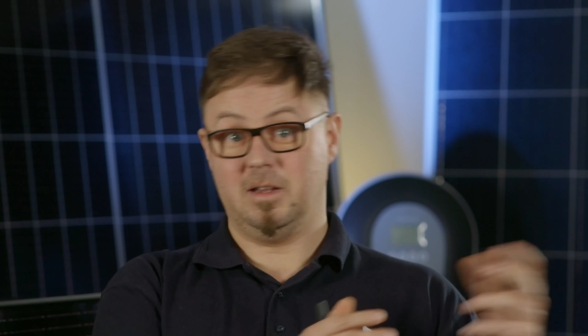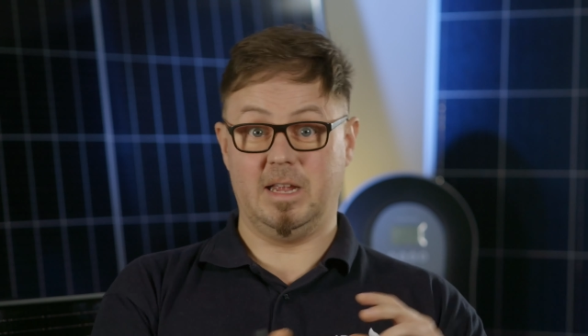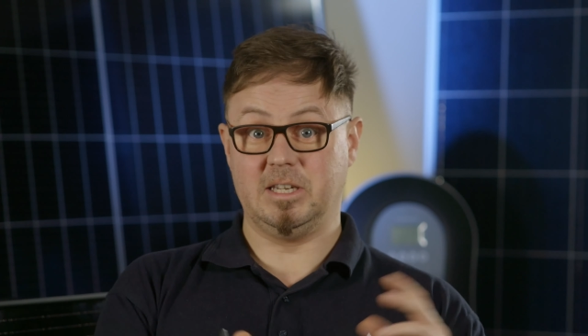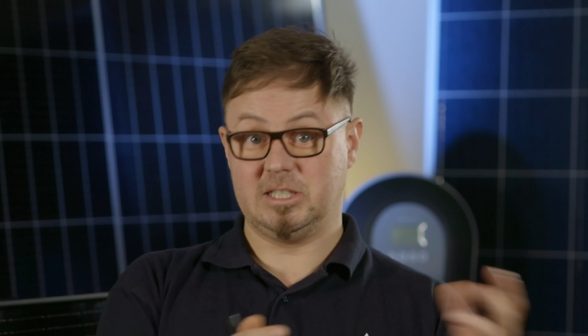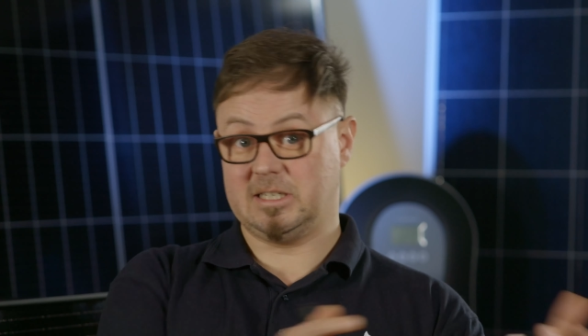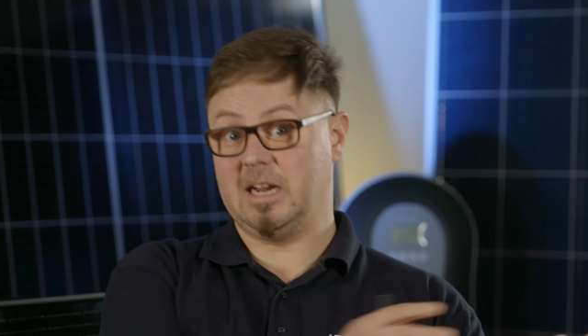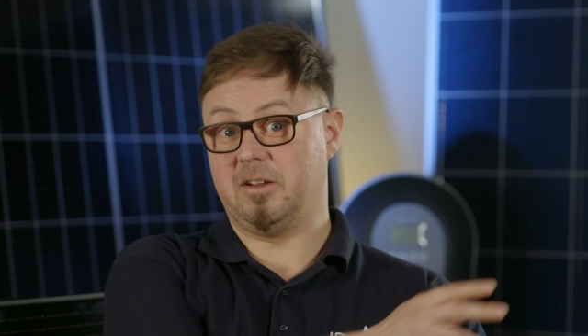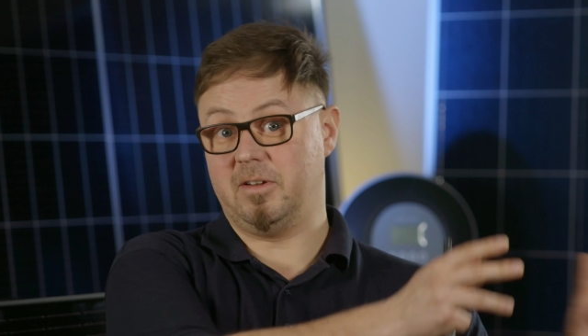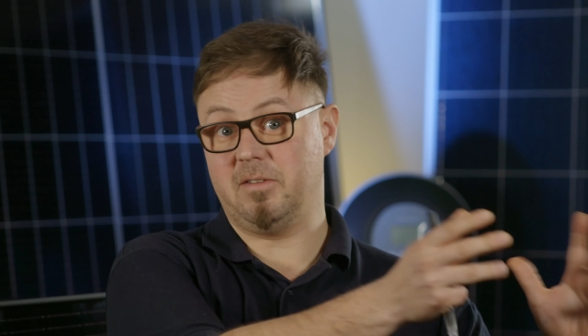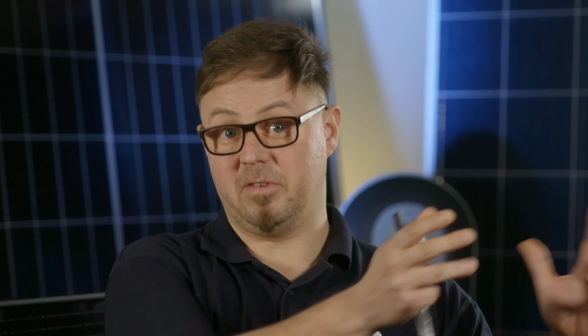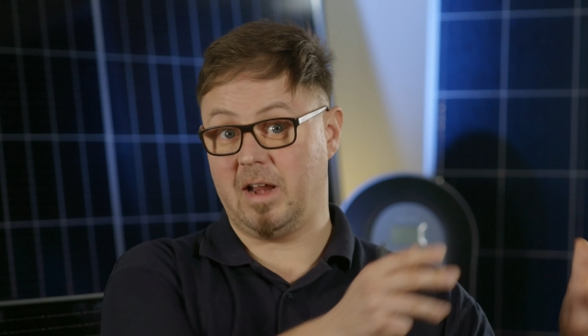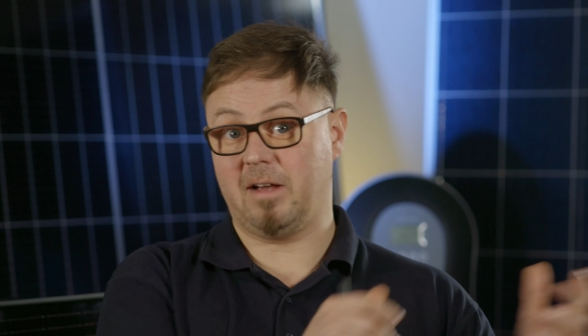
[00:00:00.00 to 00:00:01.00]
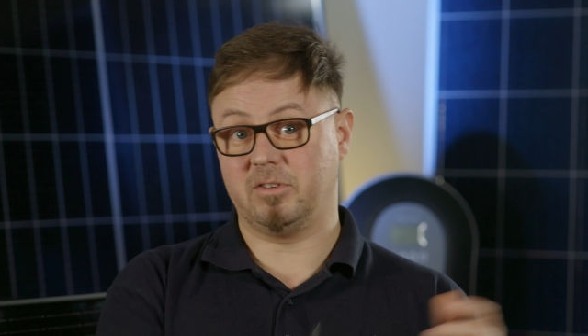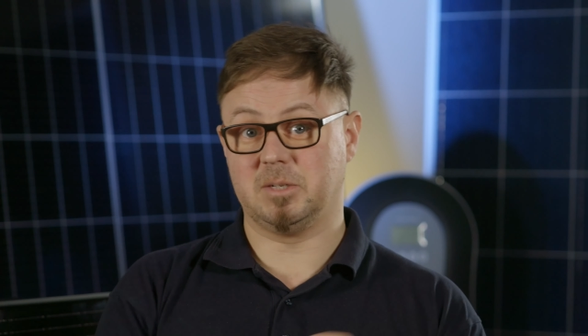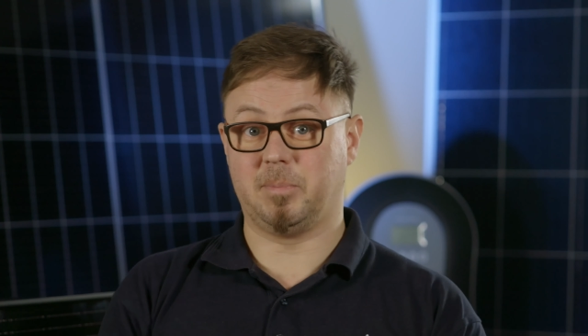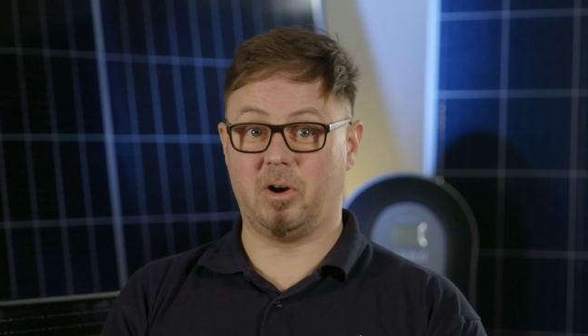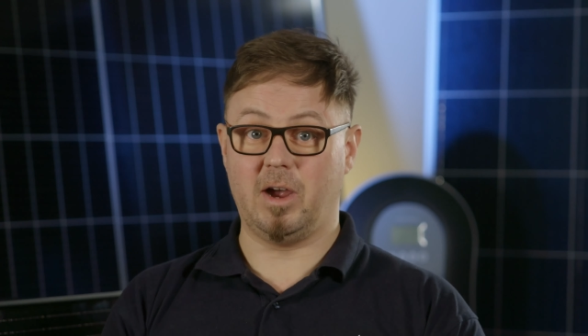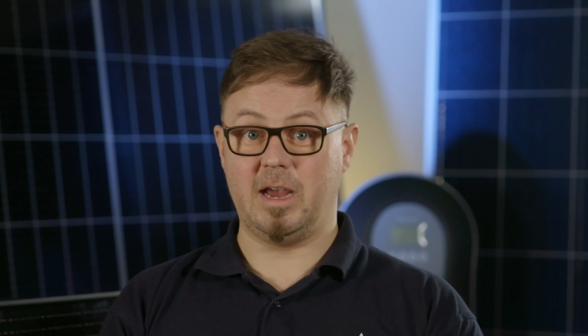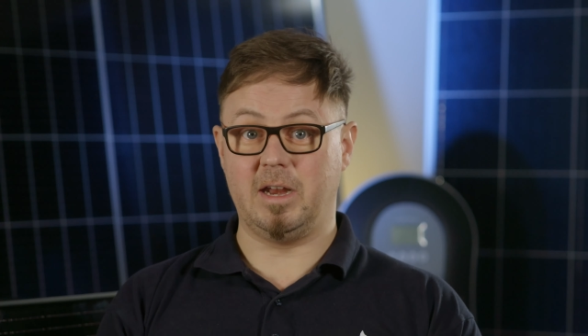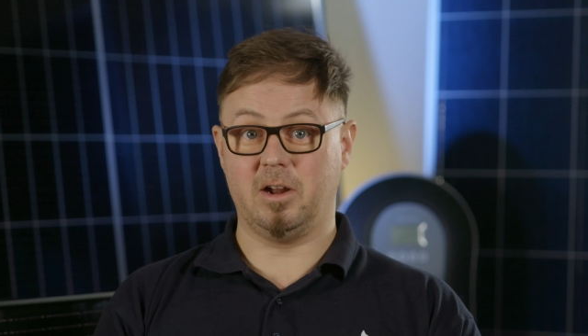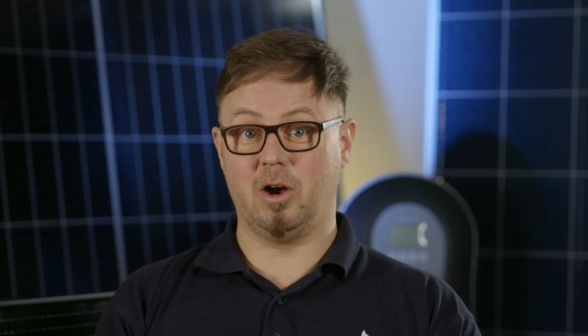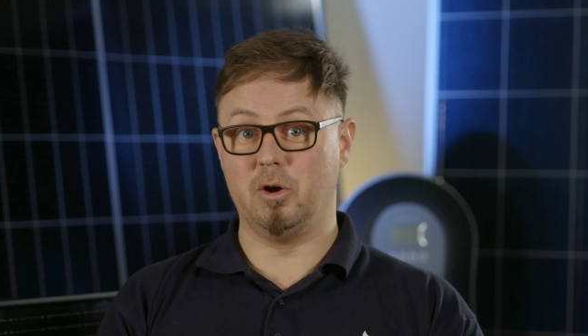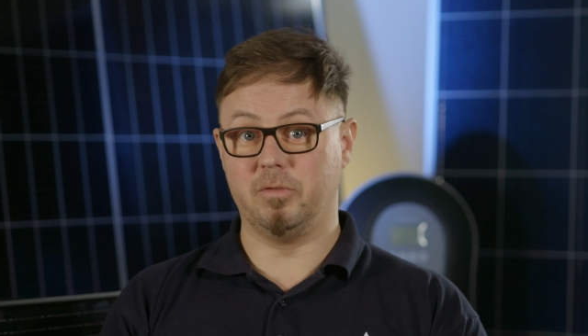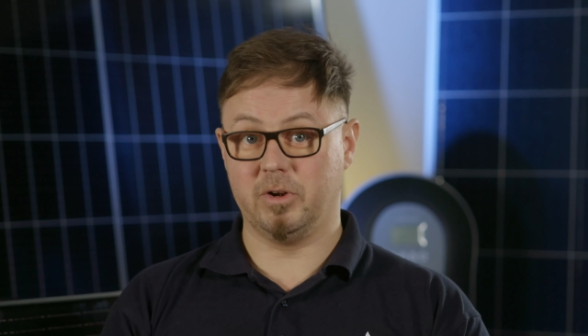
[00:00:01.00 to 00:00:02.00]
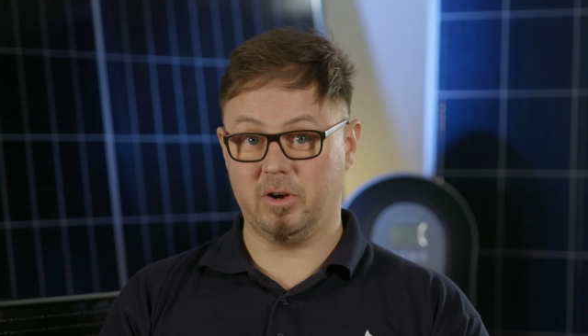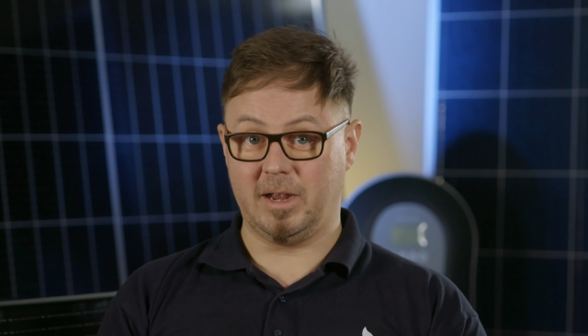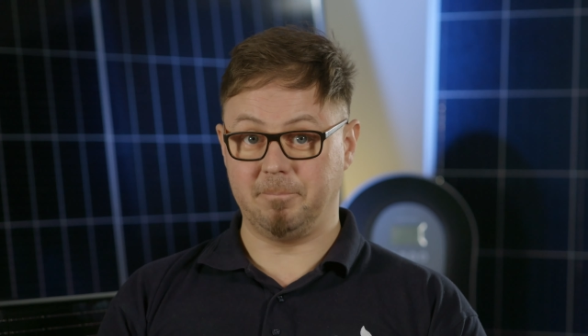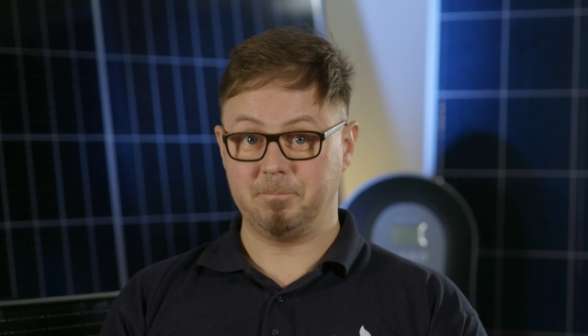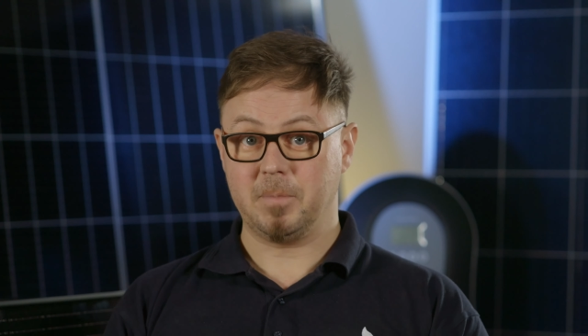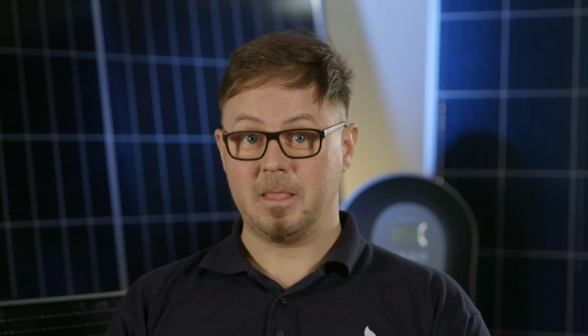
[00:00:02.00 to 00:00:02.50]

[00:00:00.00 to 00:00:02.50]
instead of even having to buy it in overnight.